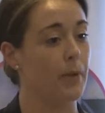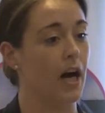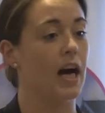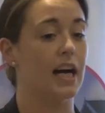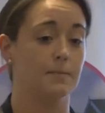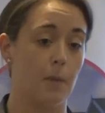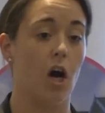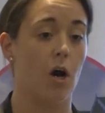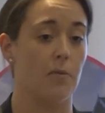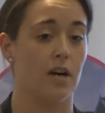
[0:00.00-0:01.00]
but as
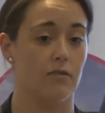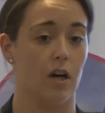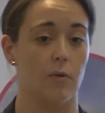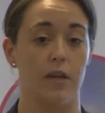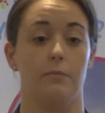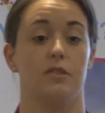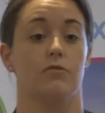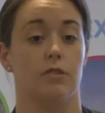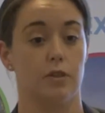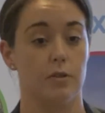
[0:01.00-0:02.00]
part of my role it was
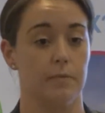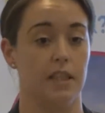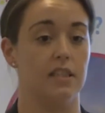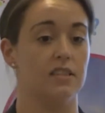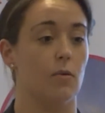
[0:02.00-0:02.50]
recruitment.